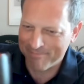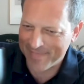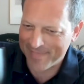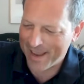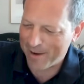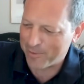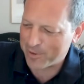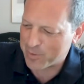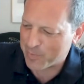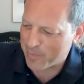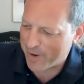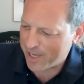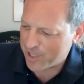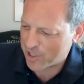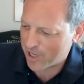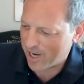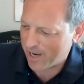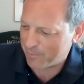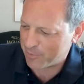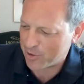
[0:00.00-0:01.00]
That was my
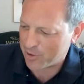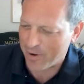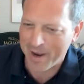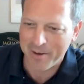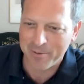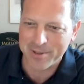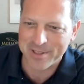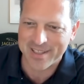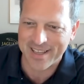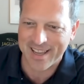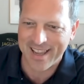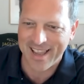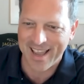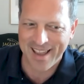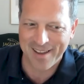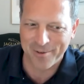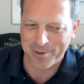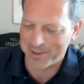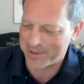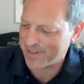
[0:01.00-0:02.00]
job. So I was the
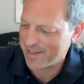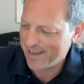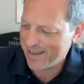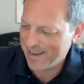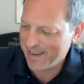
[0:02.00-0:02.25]
guy who was